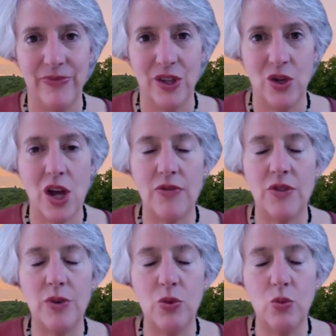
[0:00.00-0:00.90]
You have to
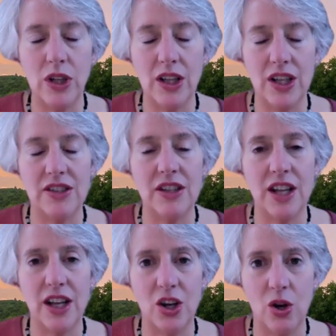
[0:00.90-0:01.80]
be willing to
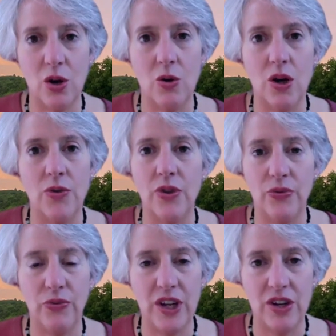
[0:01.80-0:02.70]
let go of the
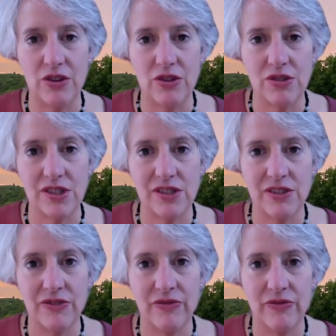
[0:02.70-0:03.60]
fears,
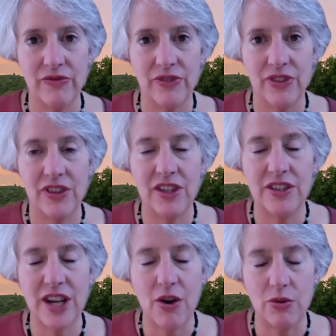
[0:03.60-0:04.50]
the
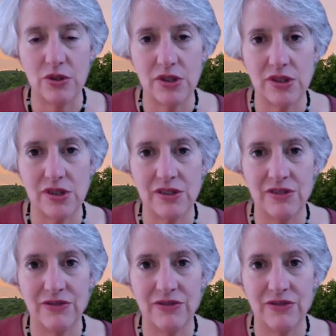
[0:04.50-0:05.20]
doubts,